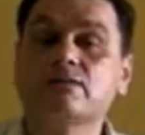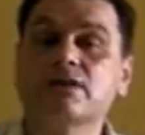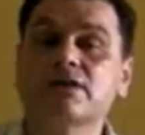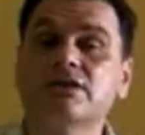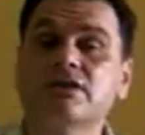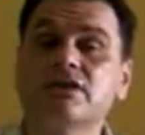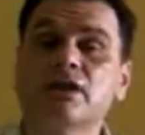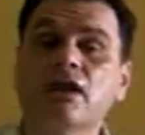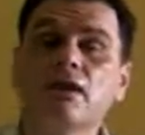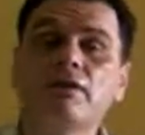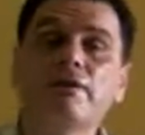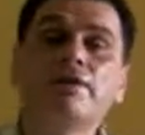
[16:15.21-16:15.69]

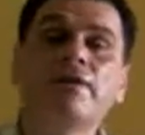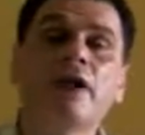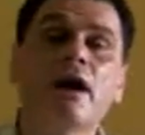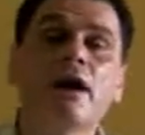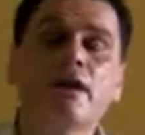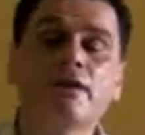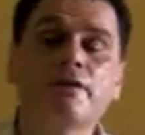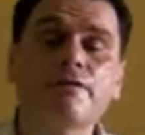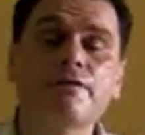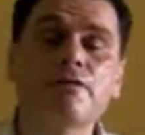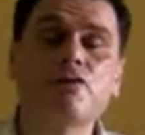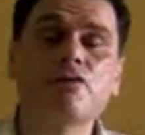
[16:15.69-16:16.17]
which are
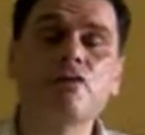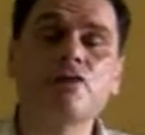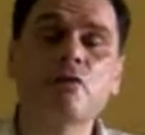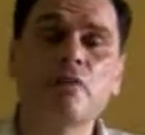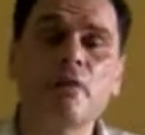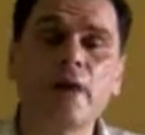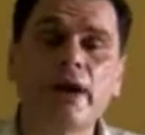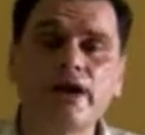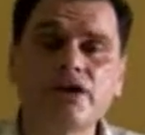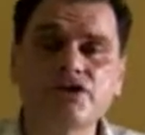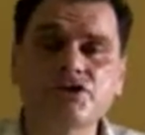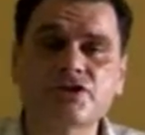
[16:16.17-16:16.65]
a few
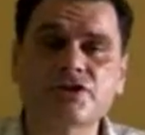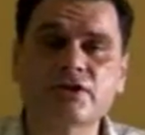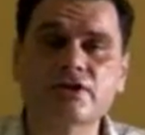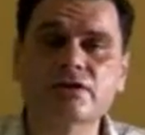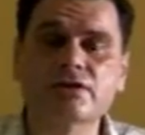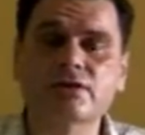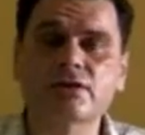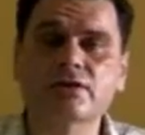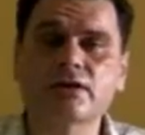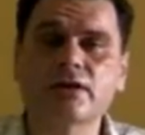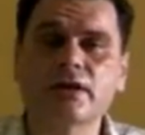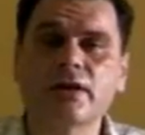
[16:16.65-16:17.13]

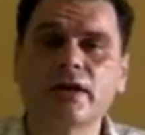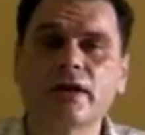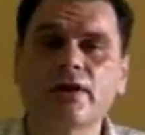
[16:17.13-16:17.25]
questions